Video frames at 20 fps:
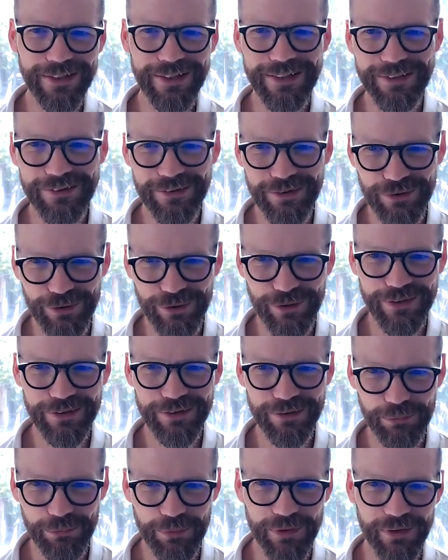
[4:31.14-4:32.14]
It's certainly
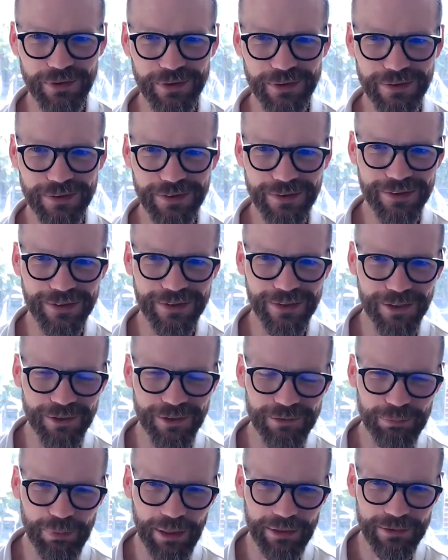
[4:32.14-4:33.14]
something that
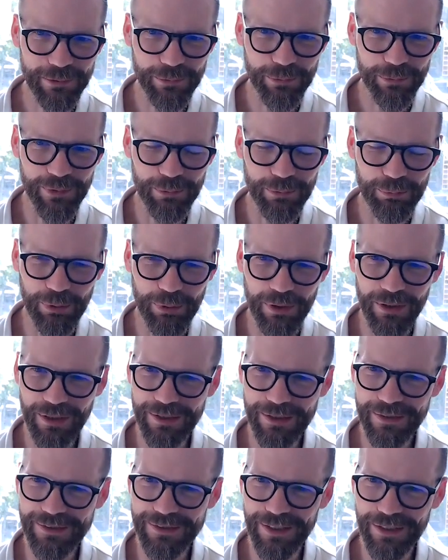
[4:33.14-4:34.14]
I've battled with, but
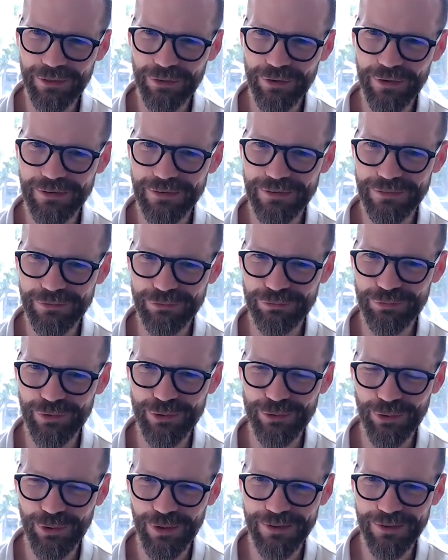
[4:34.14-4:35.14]
I think,
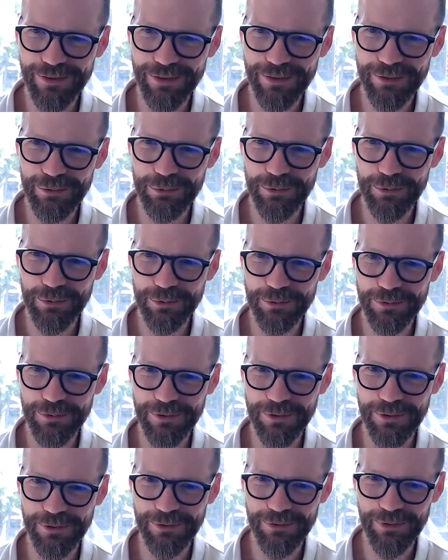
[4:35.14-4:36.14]
Viktorija, I know what you're
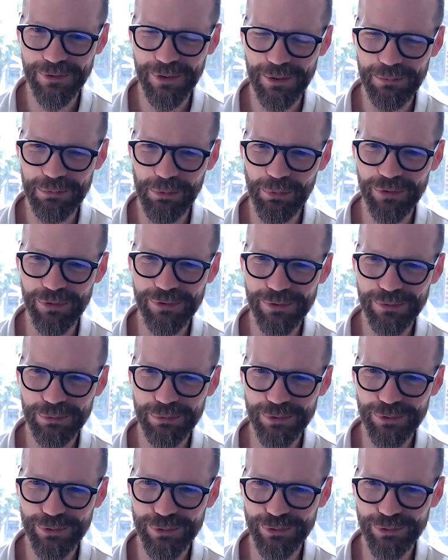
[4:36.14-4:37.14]
going to say, but
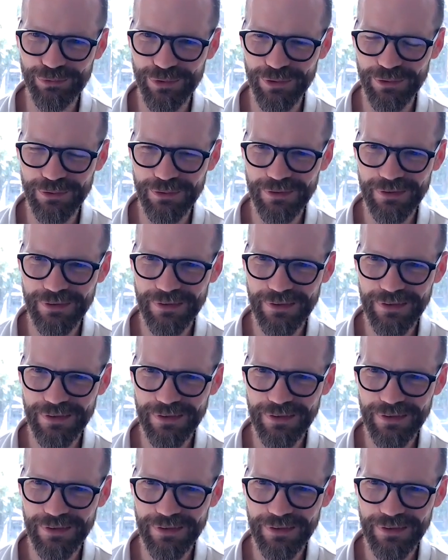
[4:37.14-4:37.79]
what's your view?